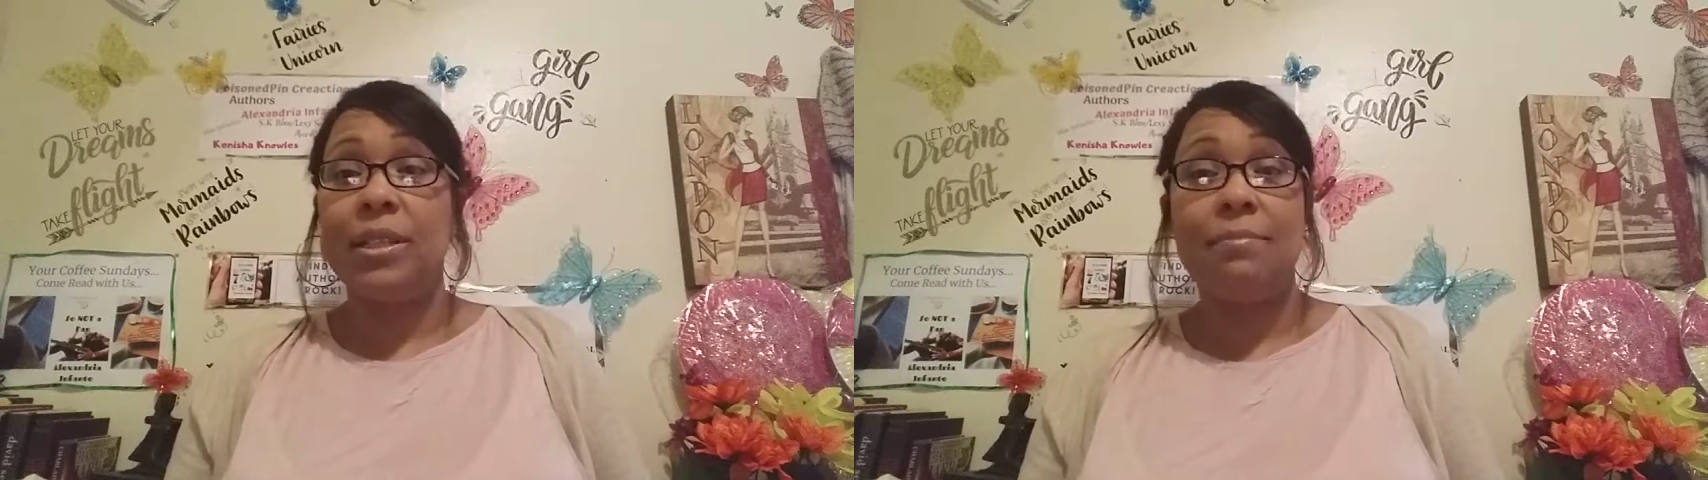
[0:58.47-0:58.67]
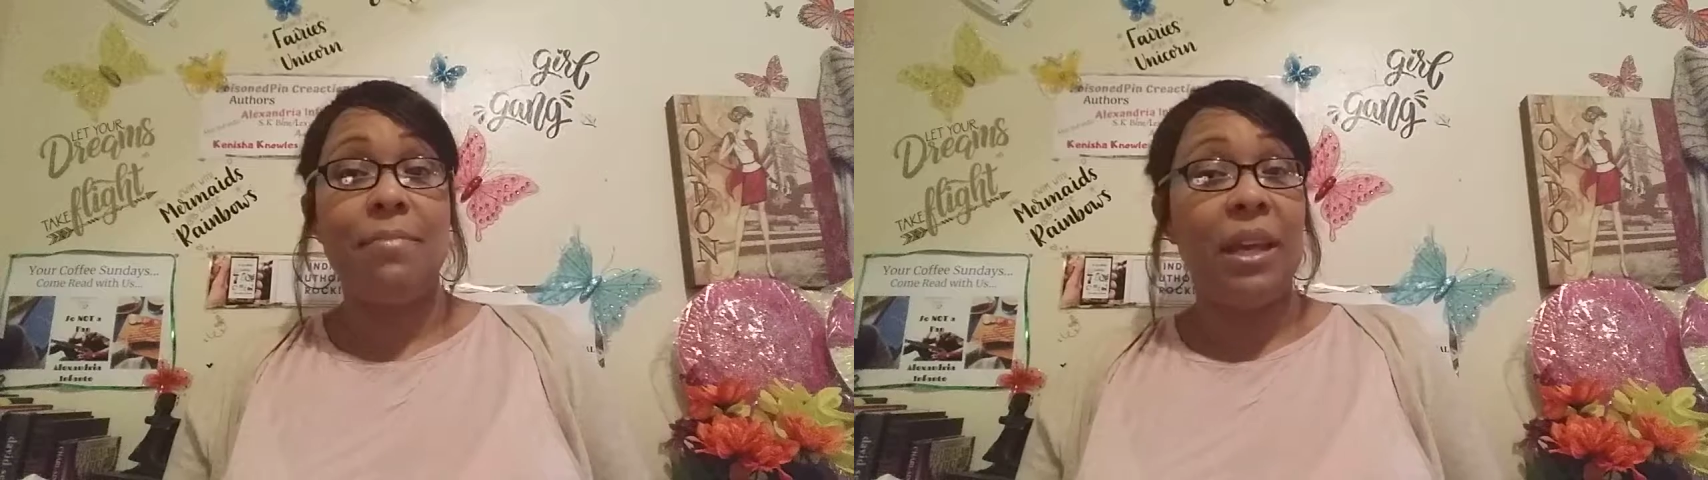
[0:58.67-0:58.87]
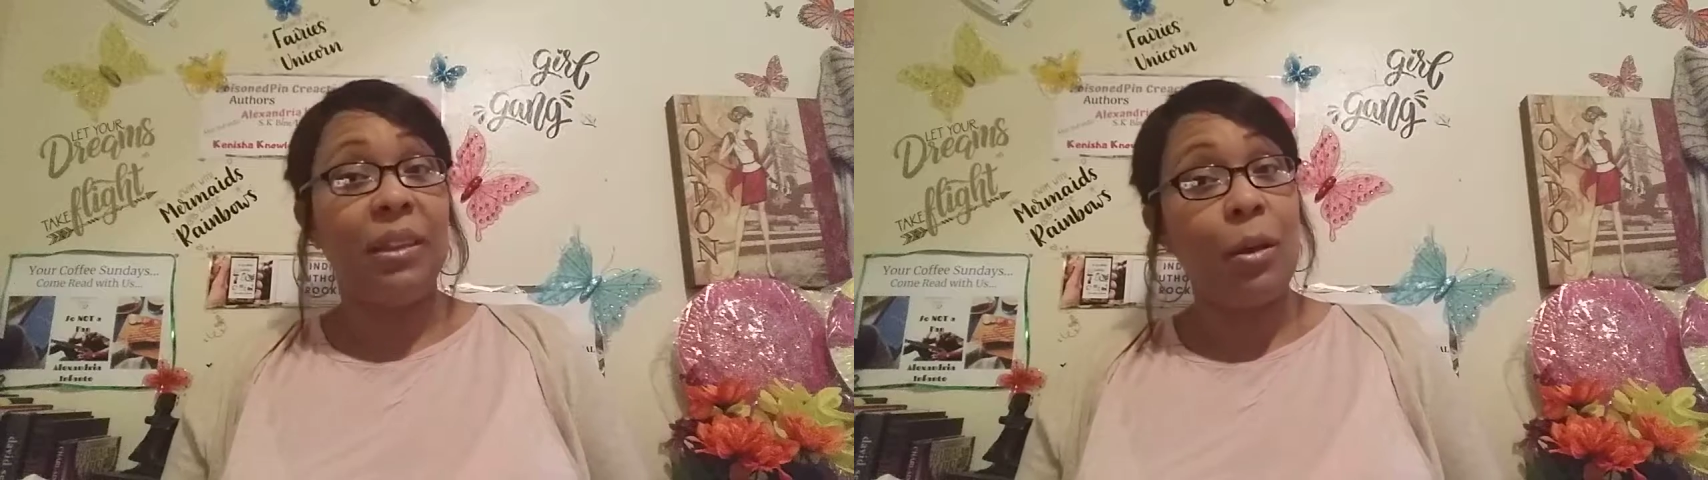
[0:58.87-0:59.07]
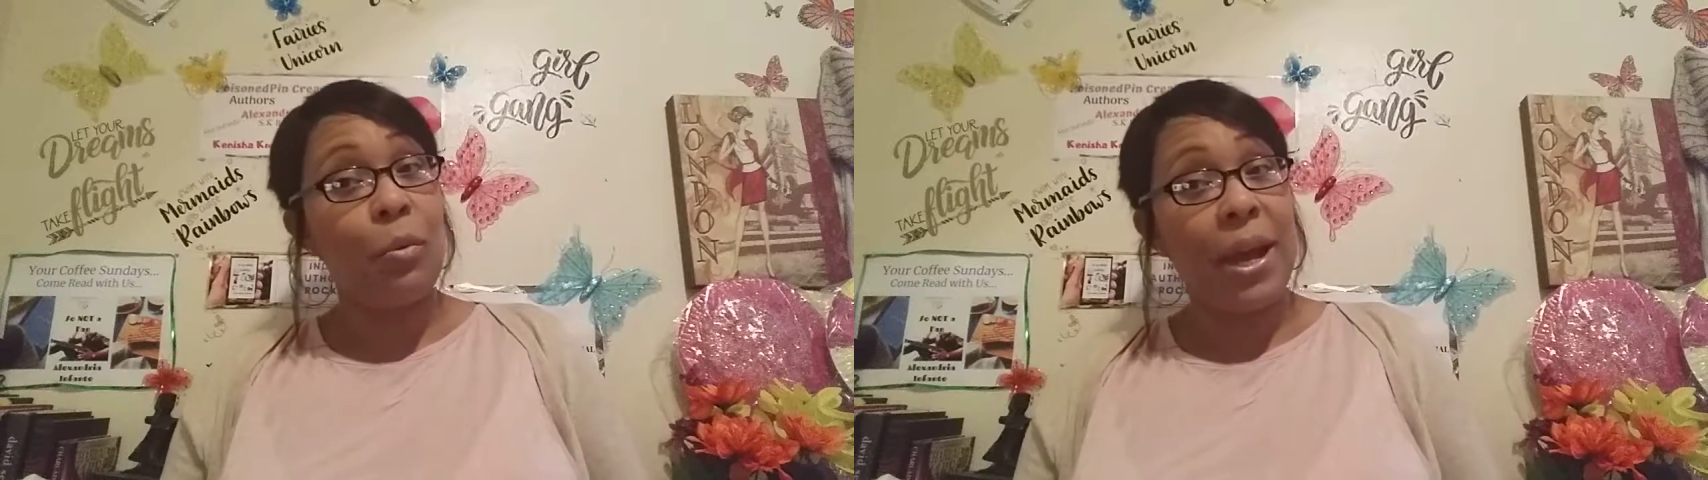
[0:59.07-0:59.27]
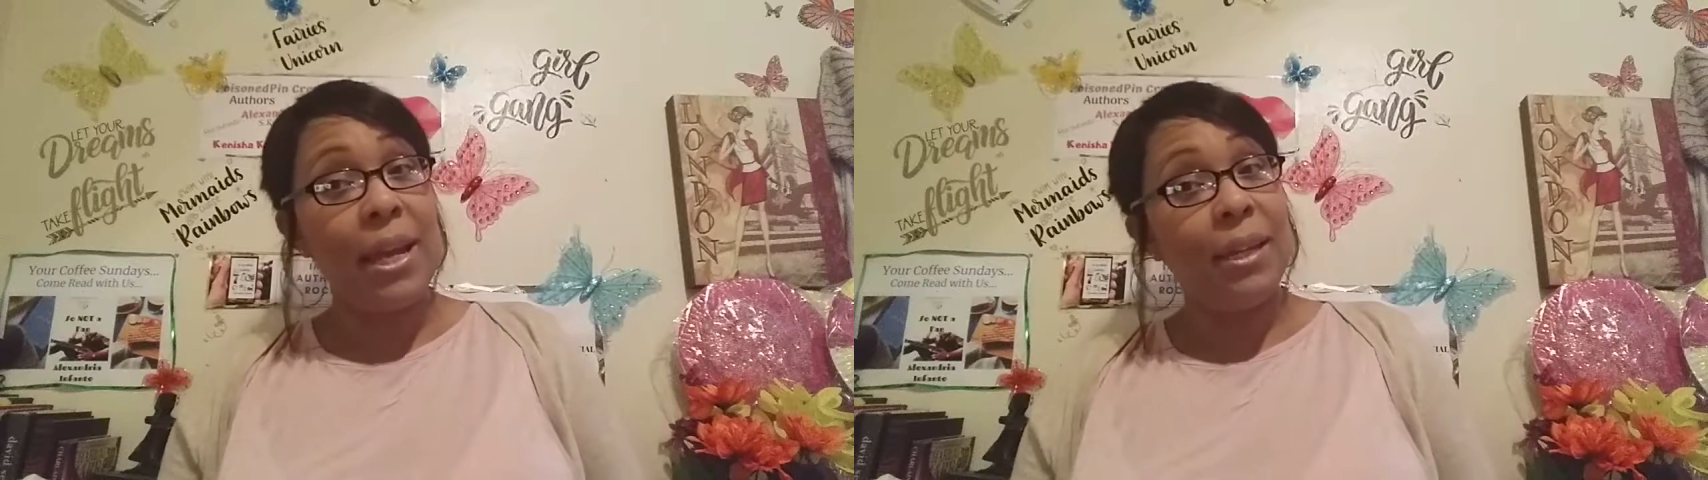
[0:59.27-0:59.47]
to make their
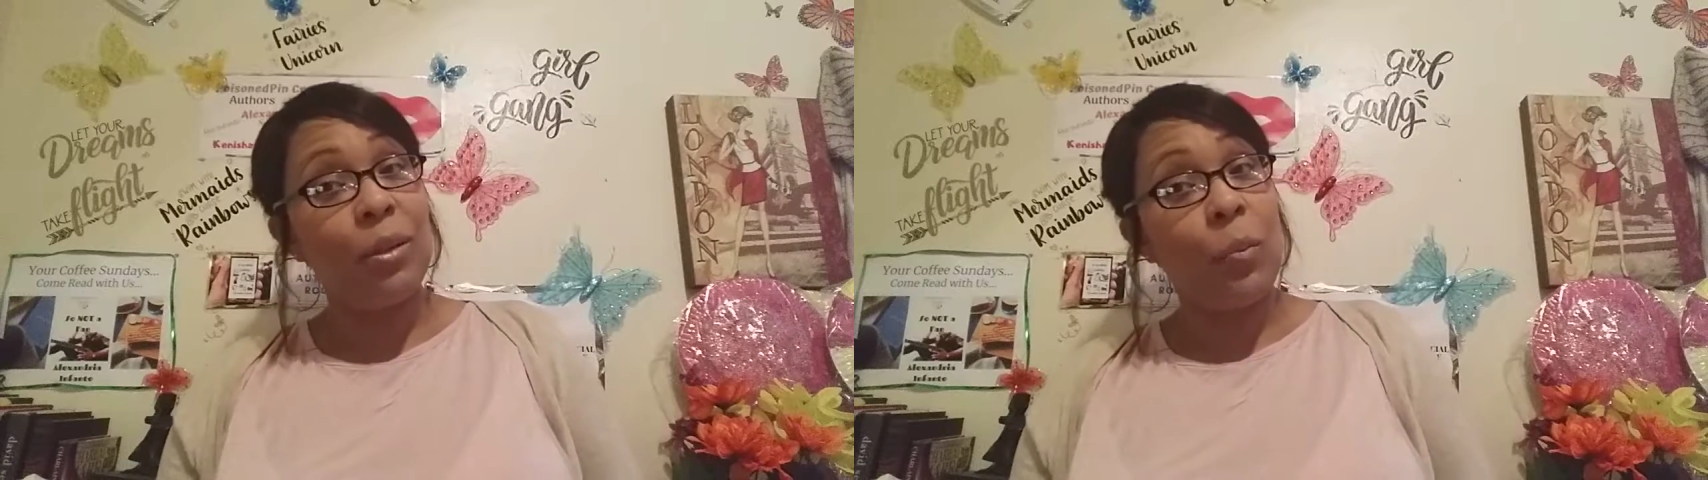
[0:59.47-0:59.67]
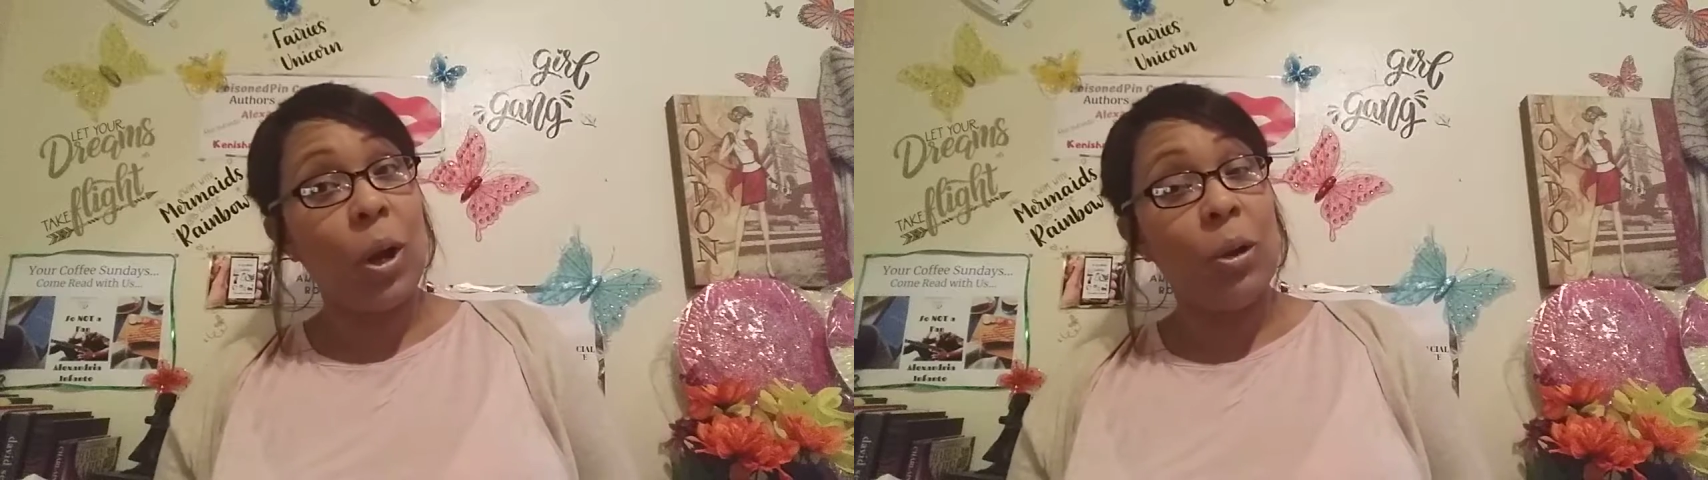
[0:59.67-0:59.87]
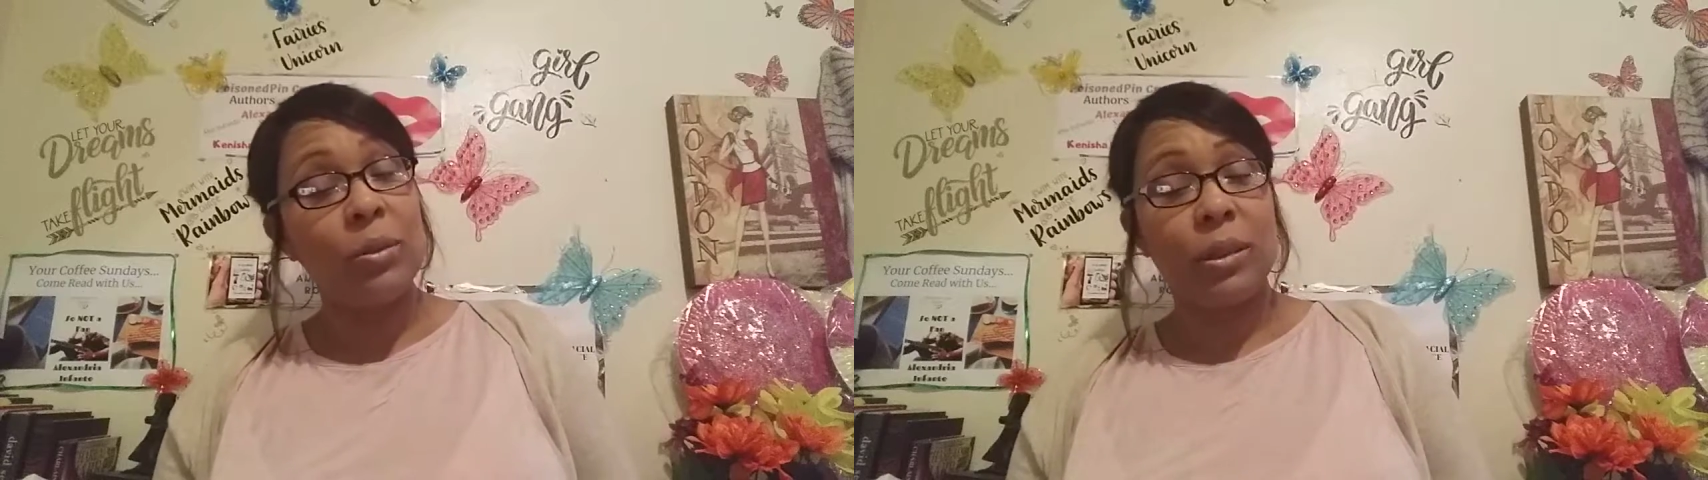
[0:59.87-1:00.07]
way in the world.